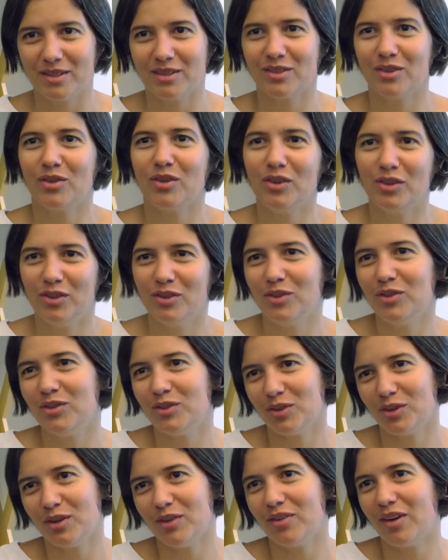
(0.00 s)
So you
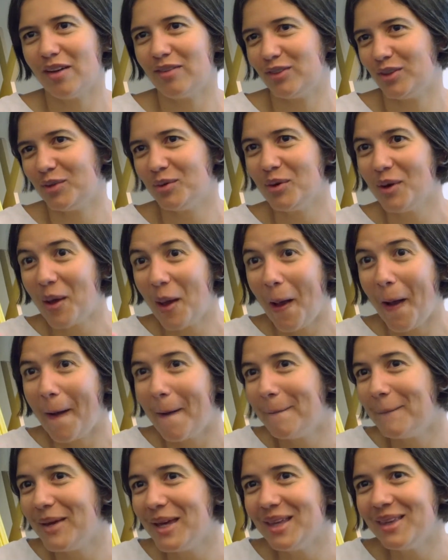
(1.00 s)
sort of have to
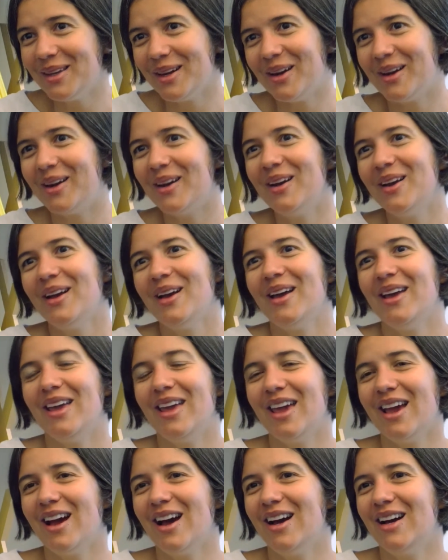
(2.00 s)
be there
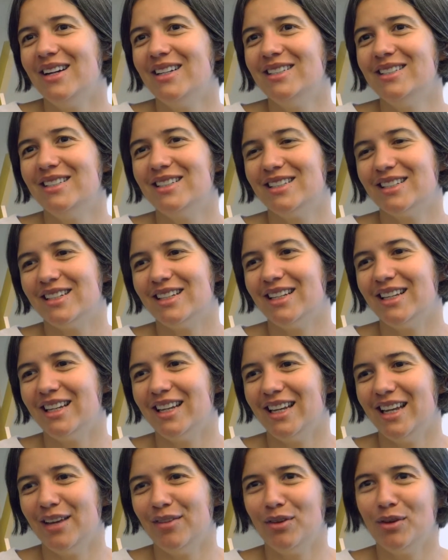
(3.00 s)
and
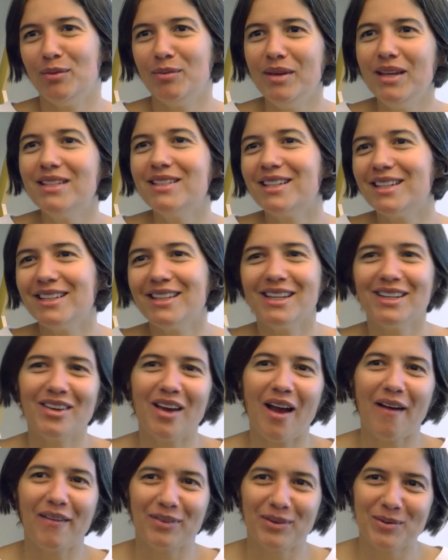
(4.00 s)
if you miss it then you
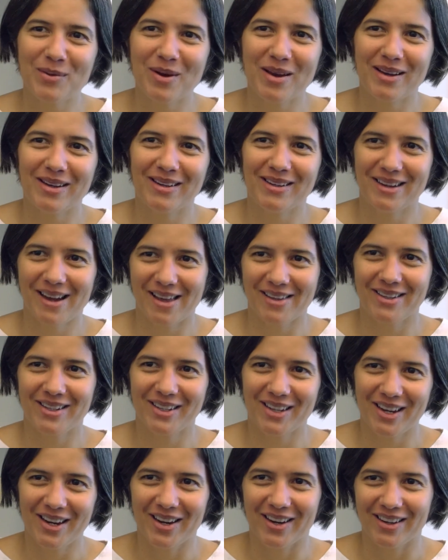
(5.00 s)
have to wait another
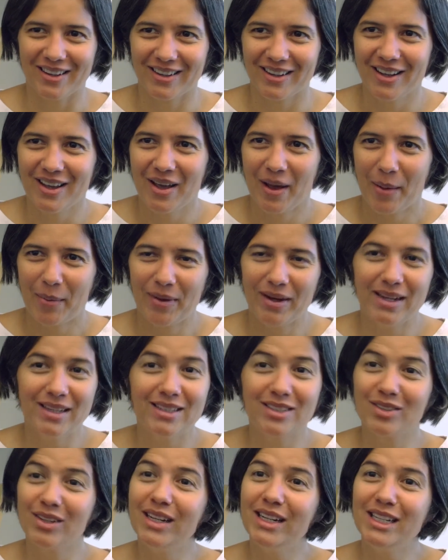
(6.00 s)
year. But
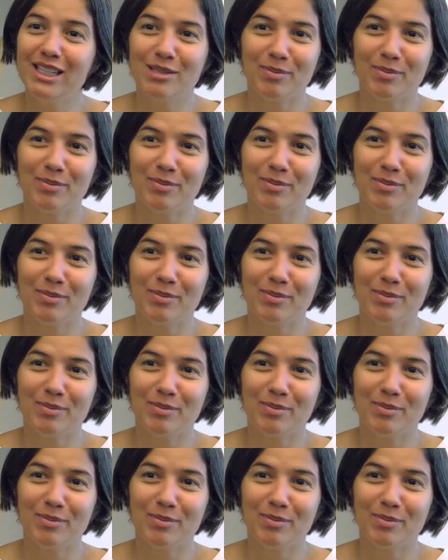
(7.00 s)
it's really